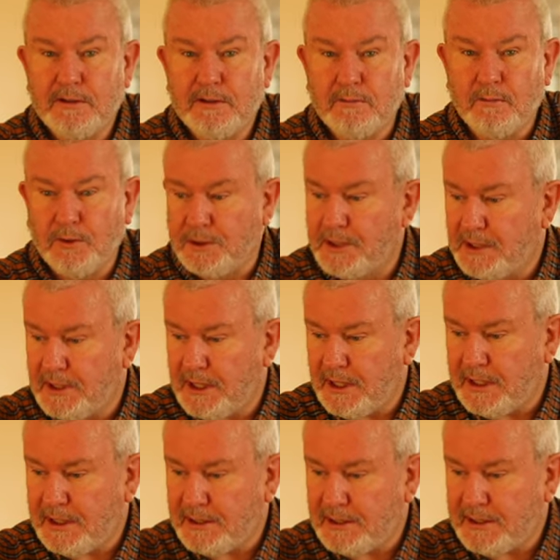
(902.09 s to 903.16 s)
One
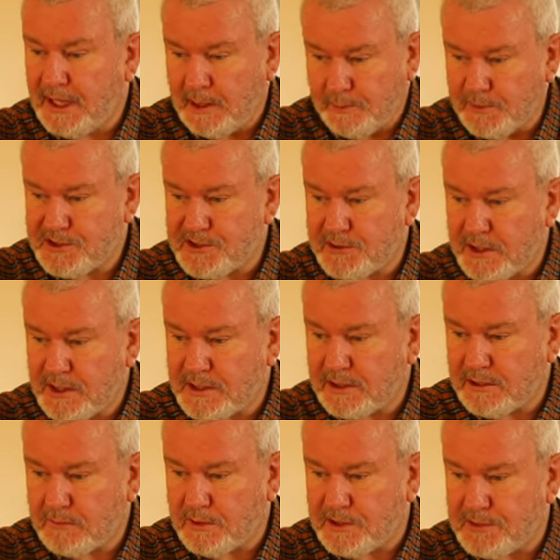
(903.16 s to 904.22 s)
in Capel Street,
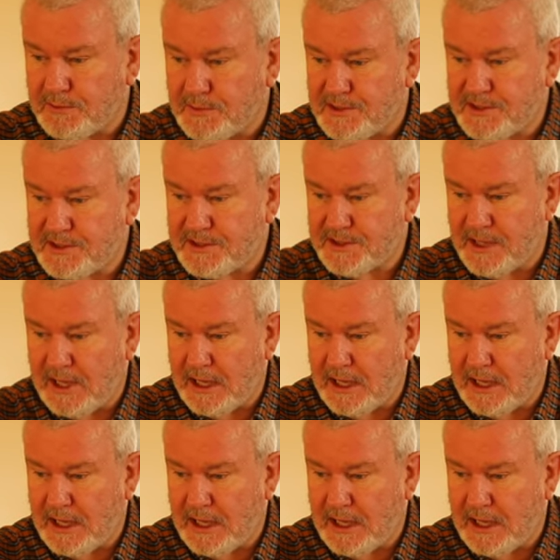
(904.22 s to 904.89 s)
which was